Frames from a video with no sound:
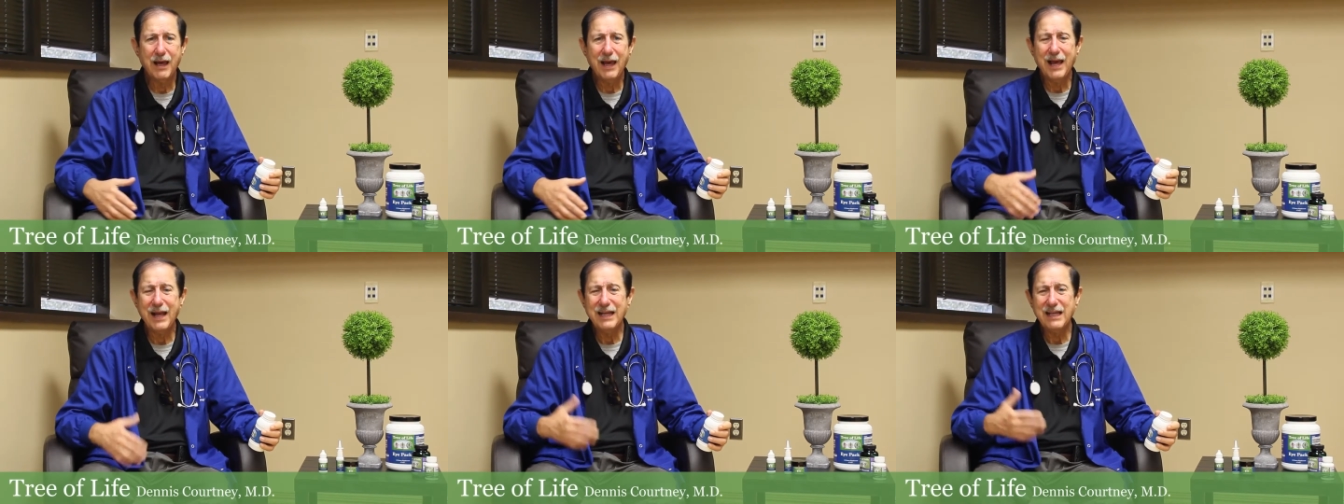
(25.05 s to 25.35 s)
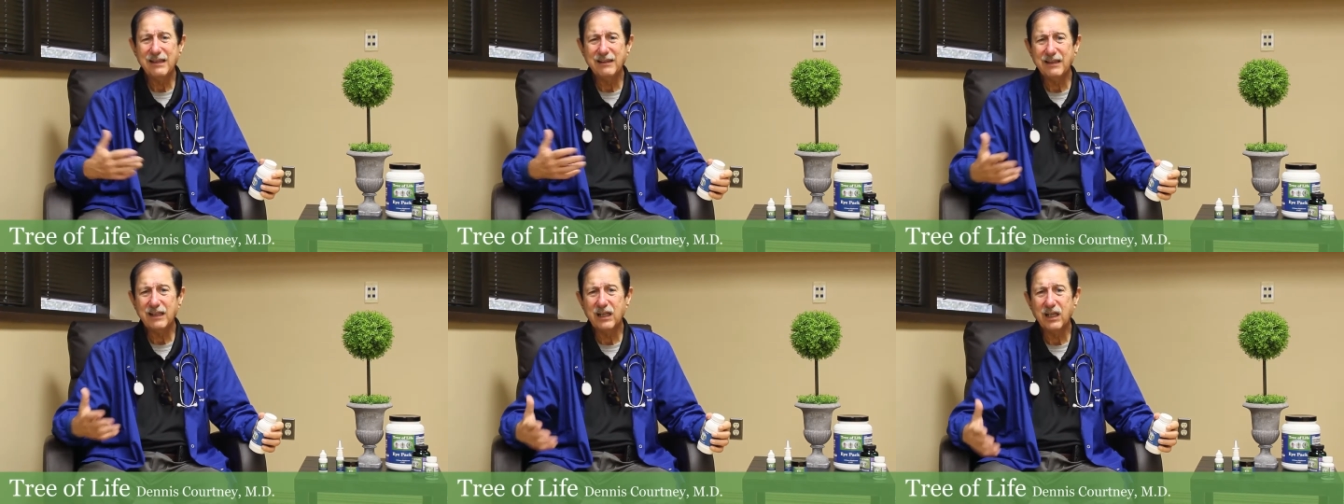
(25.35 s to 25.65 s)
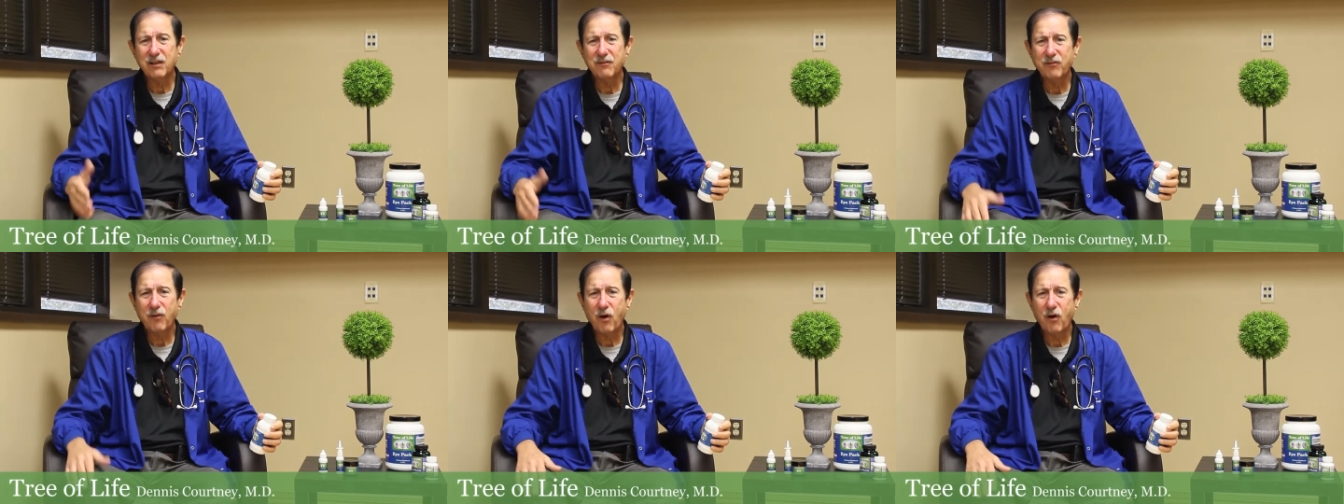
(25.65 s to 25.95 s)

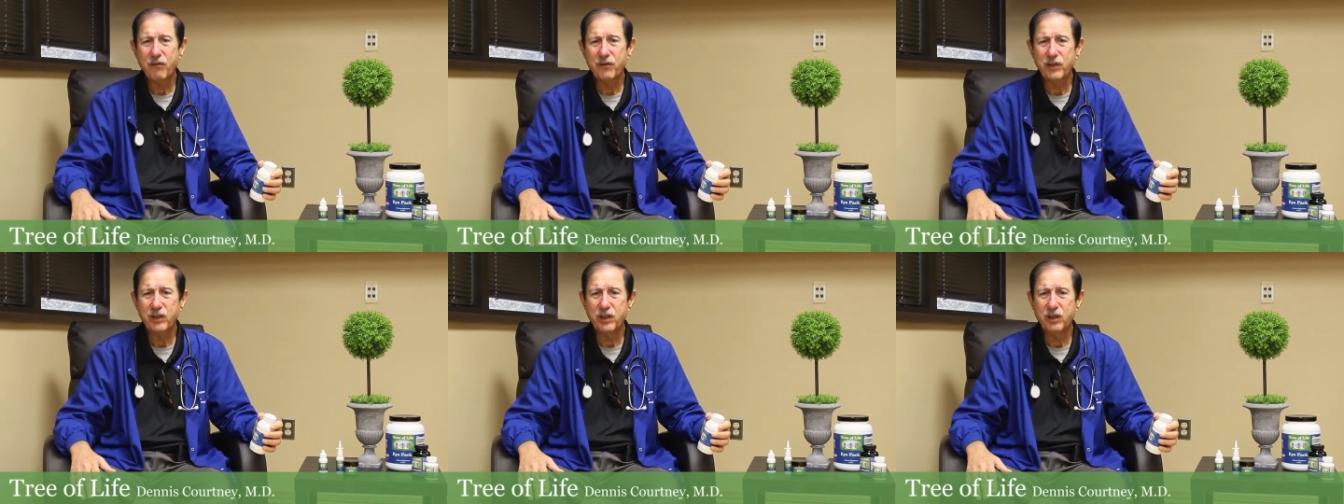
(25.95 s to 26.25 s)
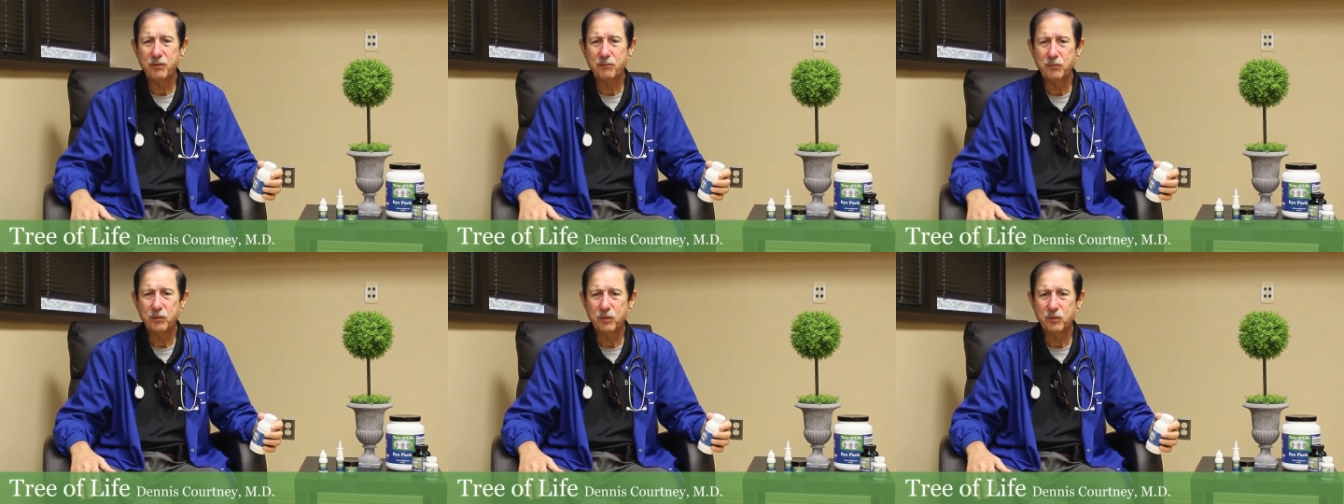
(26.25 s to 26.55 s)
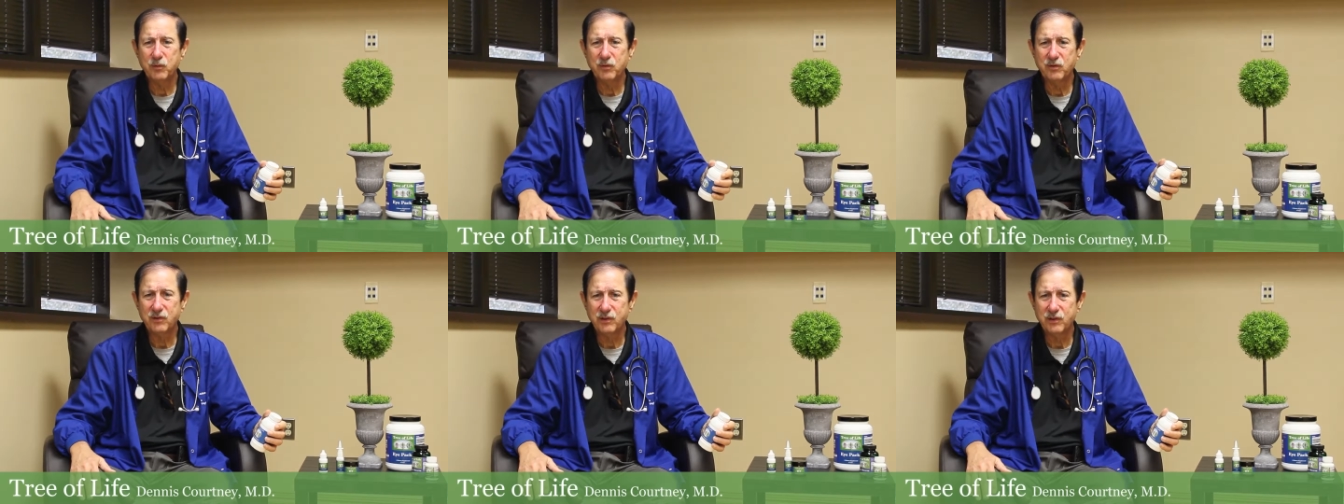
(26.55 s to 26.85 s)
Anything involving the
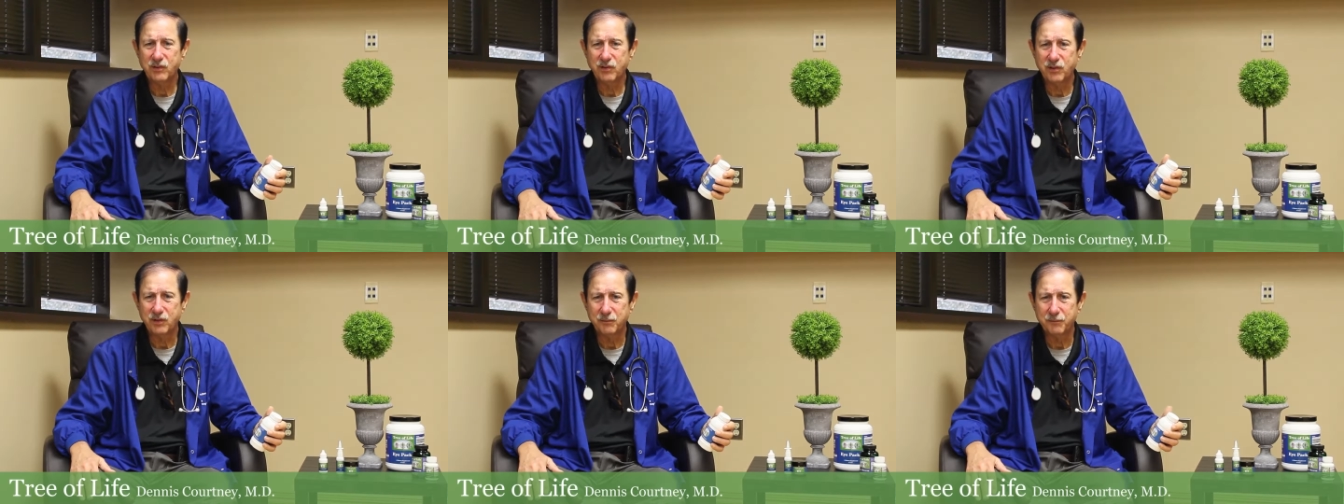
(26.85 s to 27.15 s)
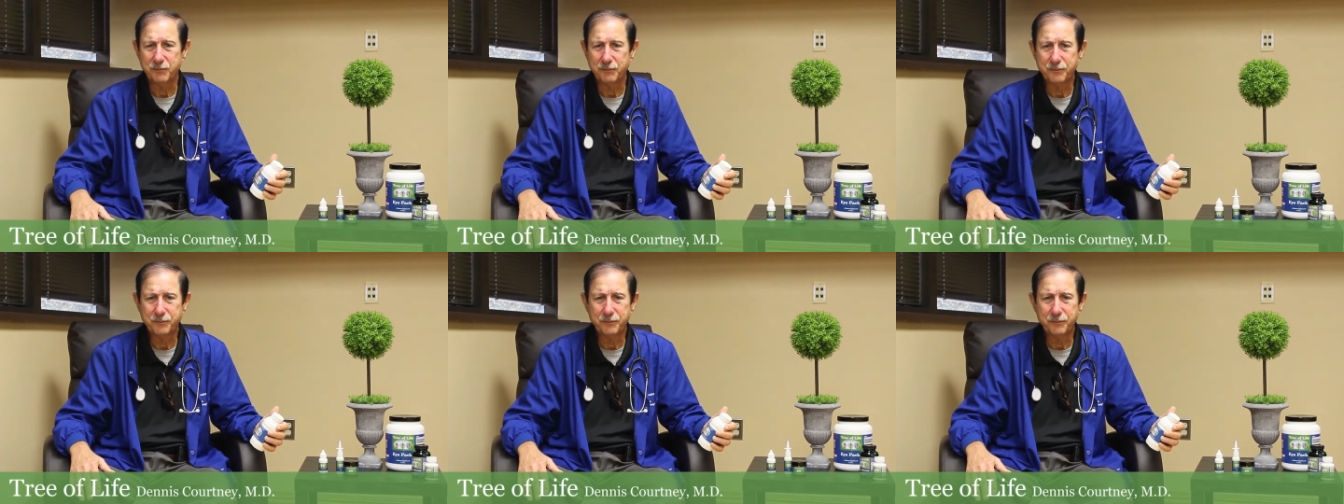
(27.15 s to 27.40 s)
immune system,